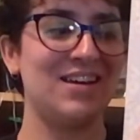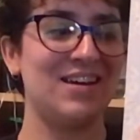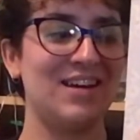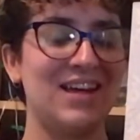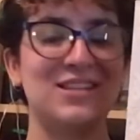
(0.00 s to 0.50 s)

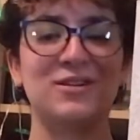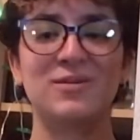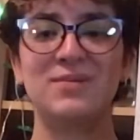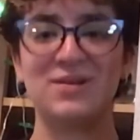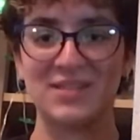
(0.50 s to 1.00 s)
it's her
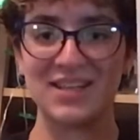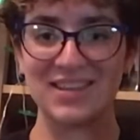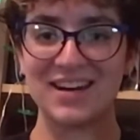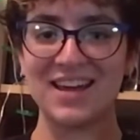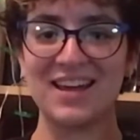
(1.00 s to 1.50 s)
music
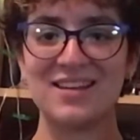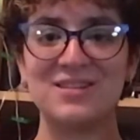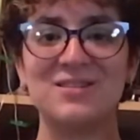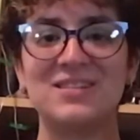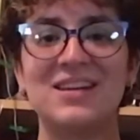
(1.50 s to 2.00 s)
that I
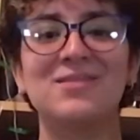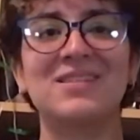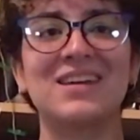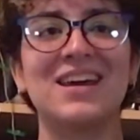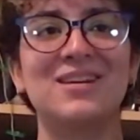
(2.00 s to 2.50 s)
associate with
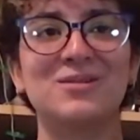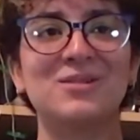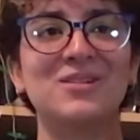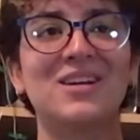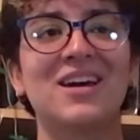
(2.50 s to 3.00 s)
a
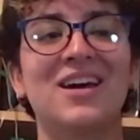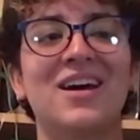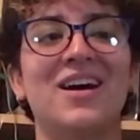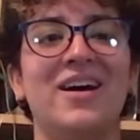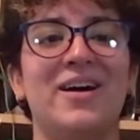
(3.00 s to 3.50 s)
candle,
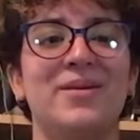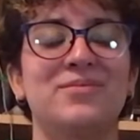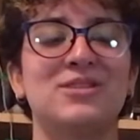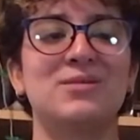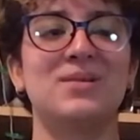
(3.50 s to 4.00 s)

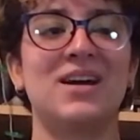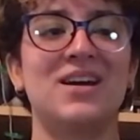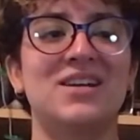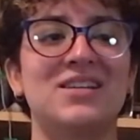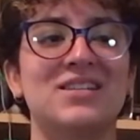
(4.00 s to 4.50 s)
just
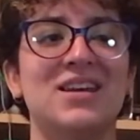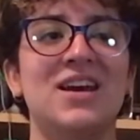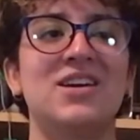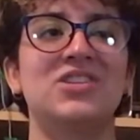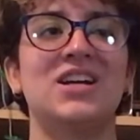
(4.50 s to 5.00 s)
because
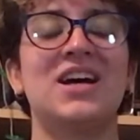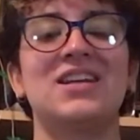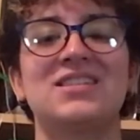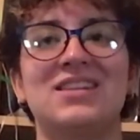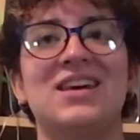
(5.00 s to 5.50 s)
she
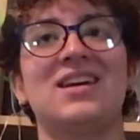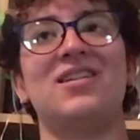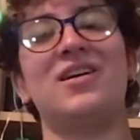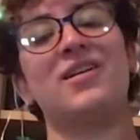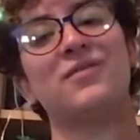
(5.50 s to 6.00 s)
has like
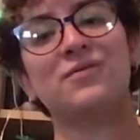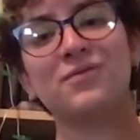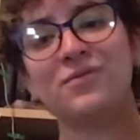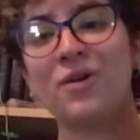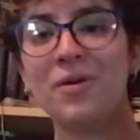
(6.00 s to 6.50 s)
a lot of
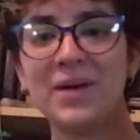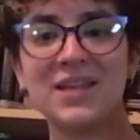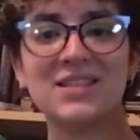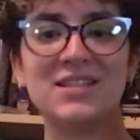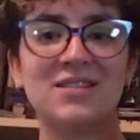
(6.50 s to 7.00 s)

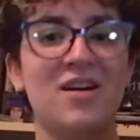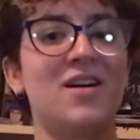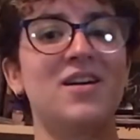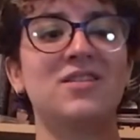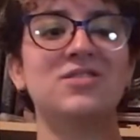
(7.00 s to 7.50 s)
romancy
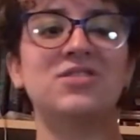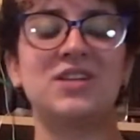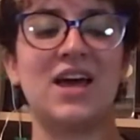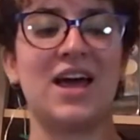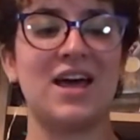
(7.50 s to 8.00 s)
songs. She
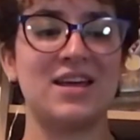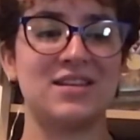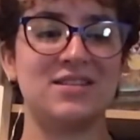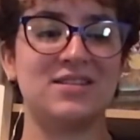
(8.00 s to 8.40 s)
has